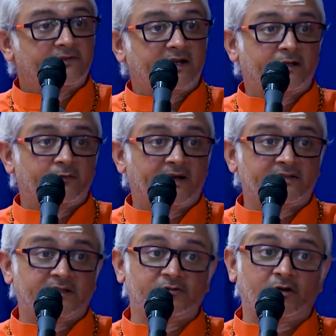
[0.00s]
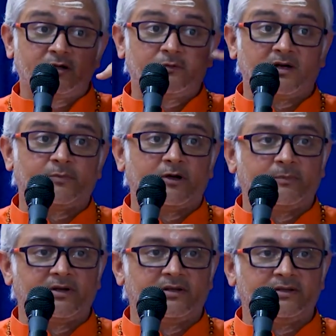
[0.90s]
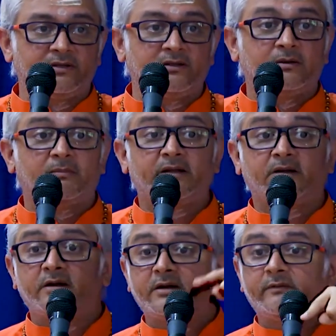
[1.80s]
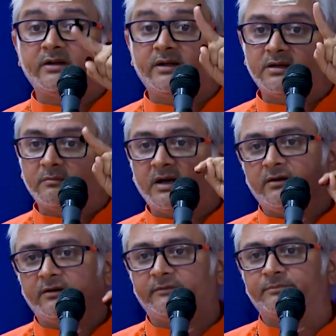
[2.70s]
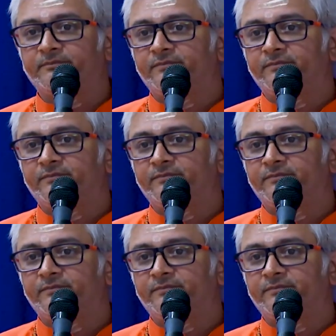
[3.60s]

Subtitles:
that device does not work properly, my country will get a bad name.